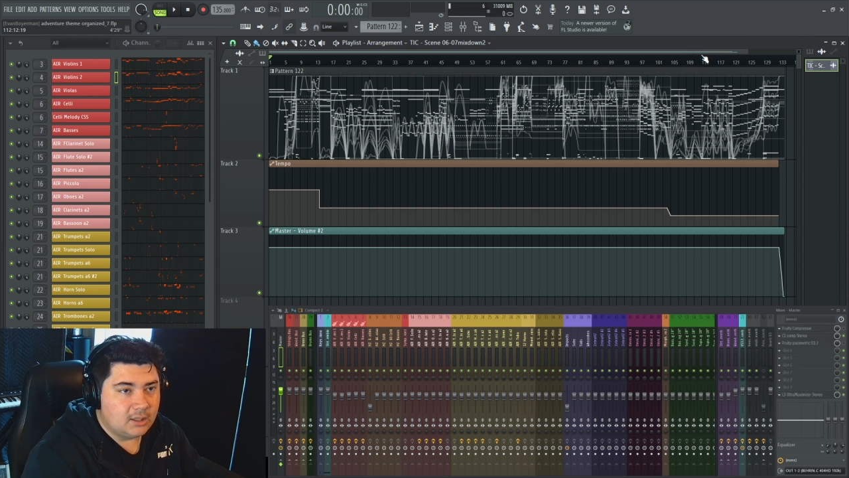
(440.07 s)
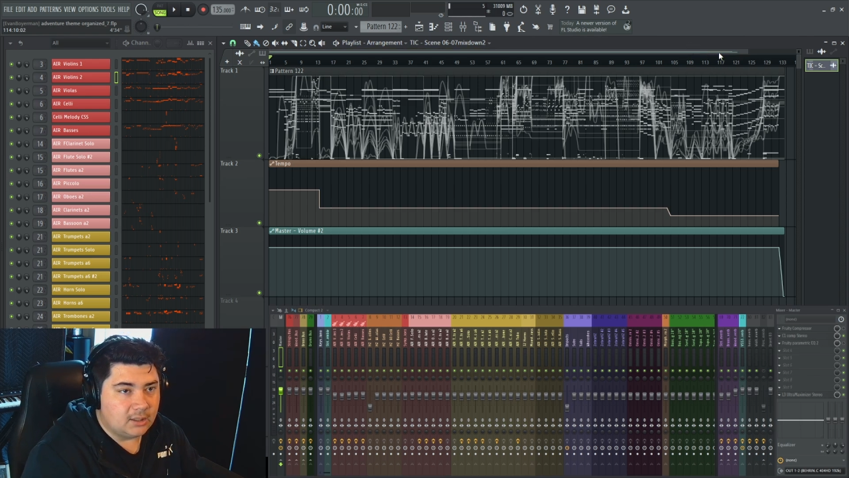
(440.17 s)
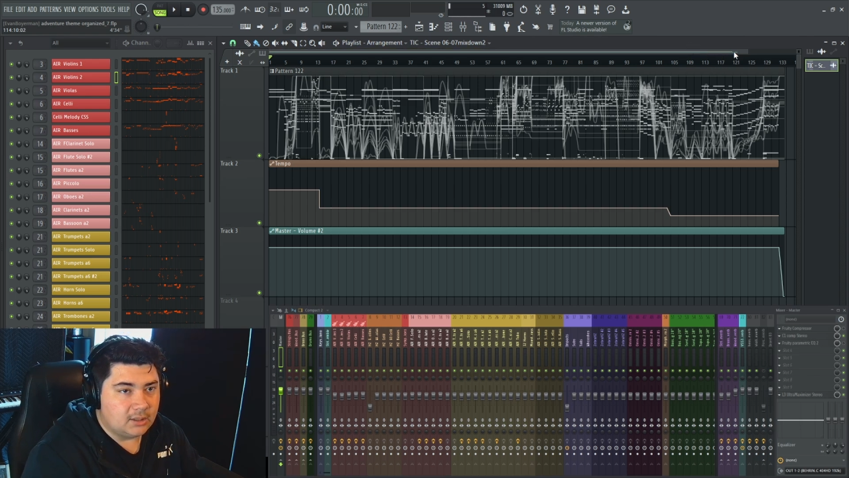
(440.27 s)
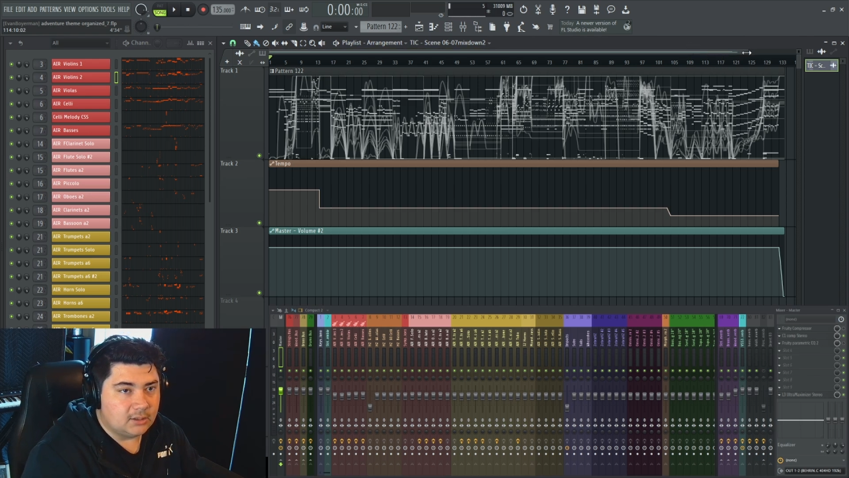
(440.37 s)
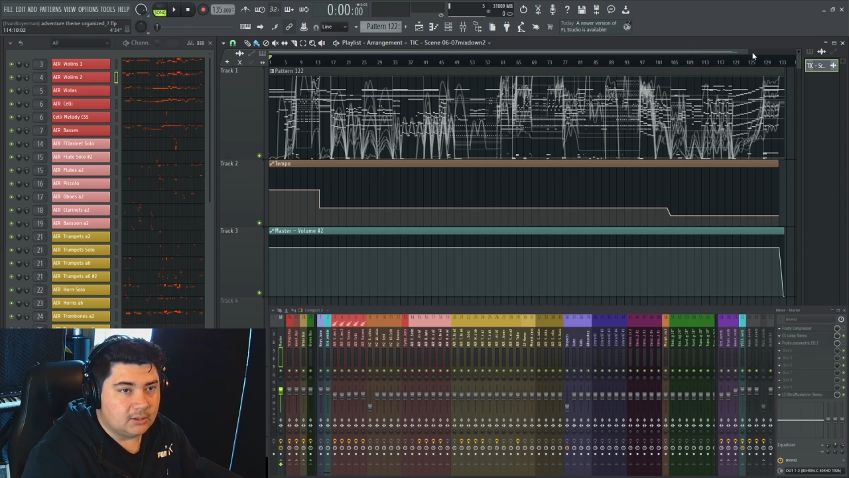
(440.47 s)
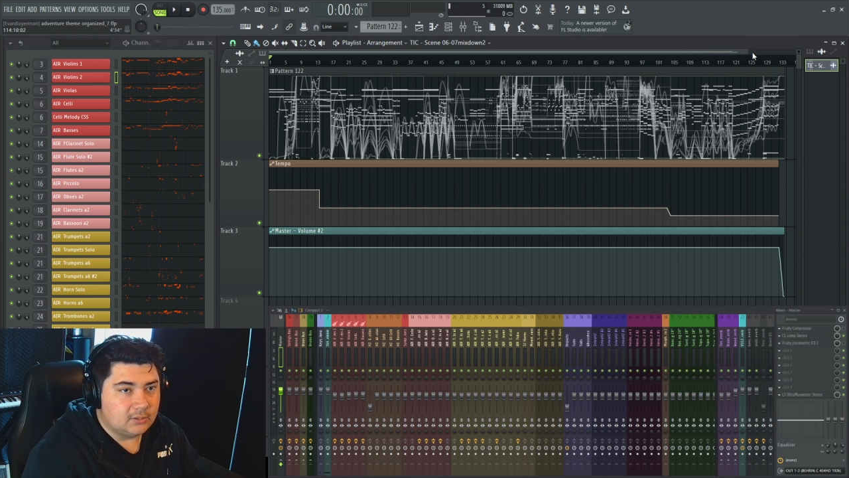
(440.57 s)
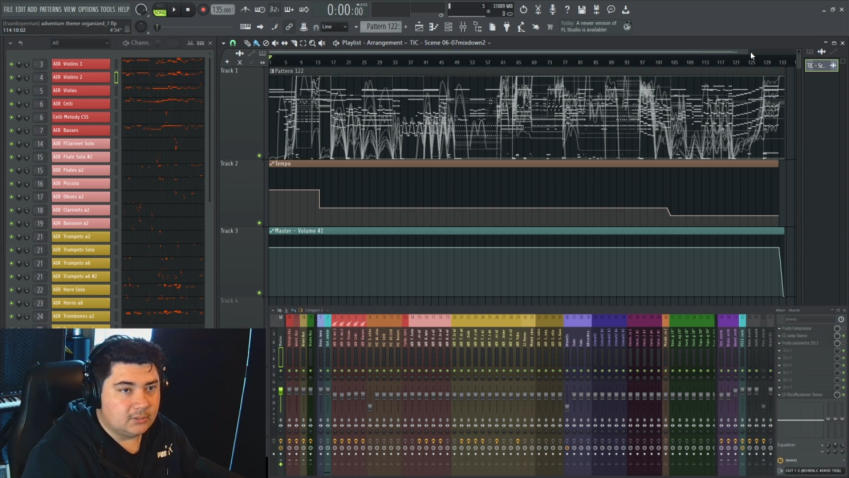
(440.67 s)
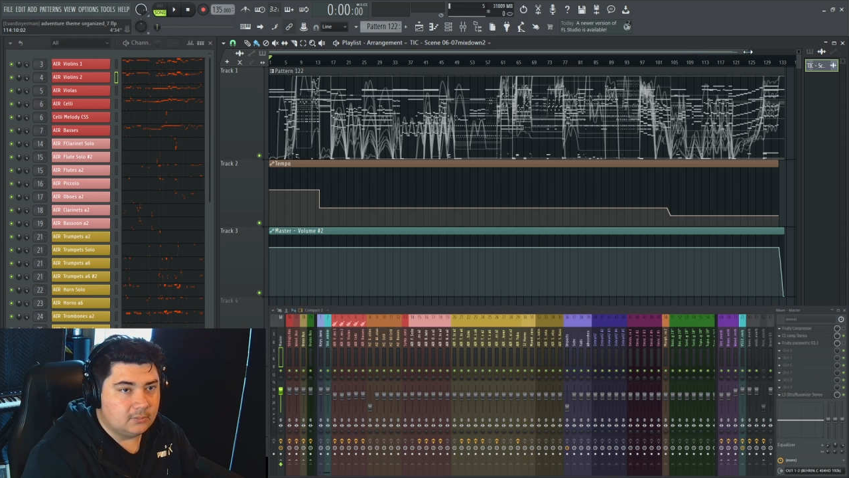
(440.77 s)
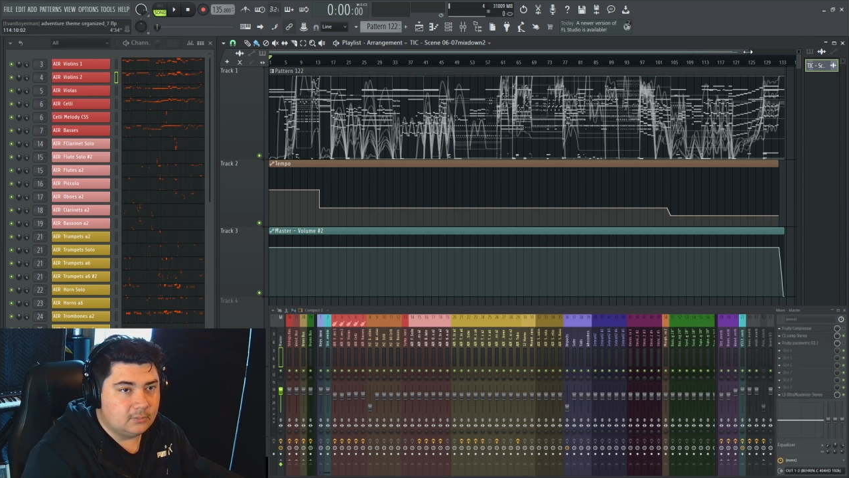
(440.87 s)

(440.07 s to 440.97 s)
uh